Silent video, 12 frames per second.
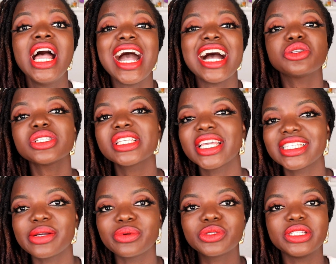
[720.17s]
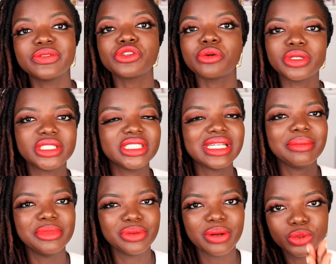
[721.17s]
And just in case I want to give somebody, I
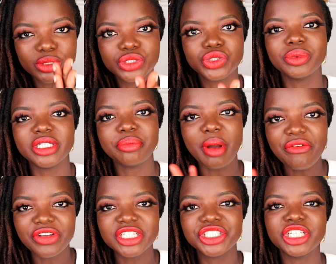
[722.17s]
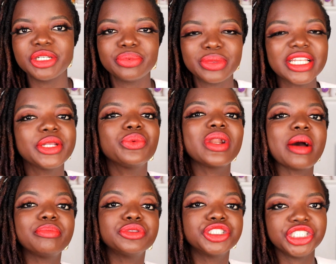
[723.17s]
want it to be in the perfect shape that they would
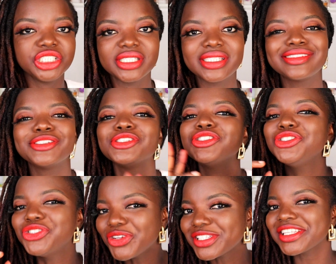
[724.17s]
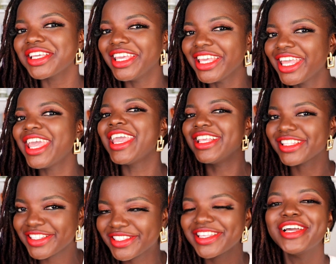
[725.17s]
appreciate, just in
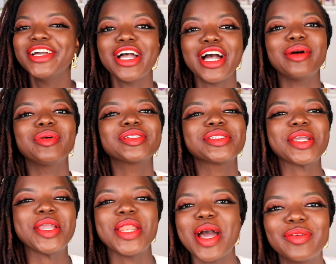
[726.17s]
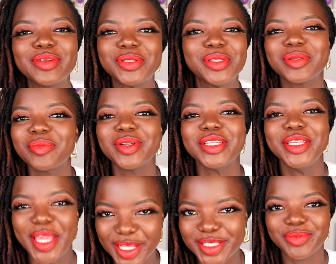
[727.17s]
case. I'm not saying I want to give somebody
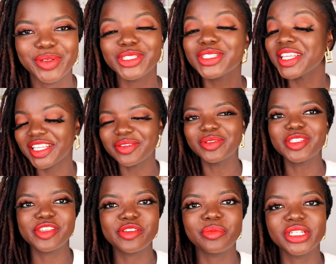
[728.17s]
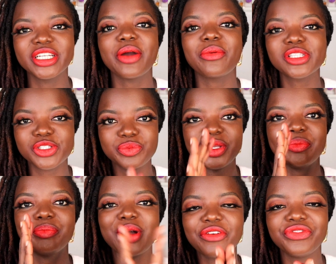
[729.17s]
yet, but just in case I want to give somebody, I want it to be in
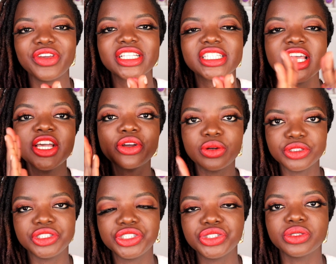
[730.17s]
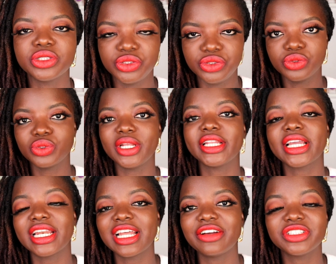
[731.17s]
perfect condition, so that they
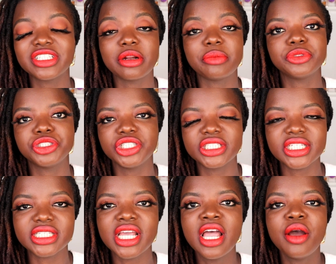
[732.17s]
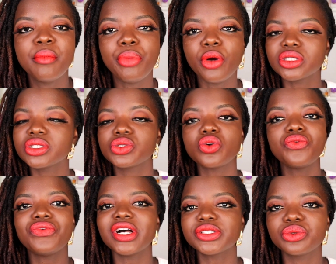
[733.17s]
can have it and appreciate it. But so
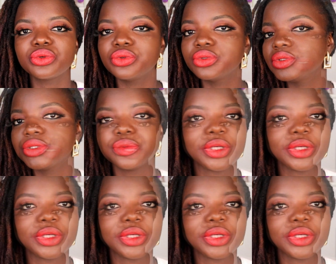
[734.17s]
far, so good.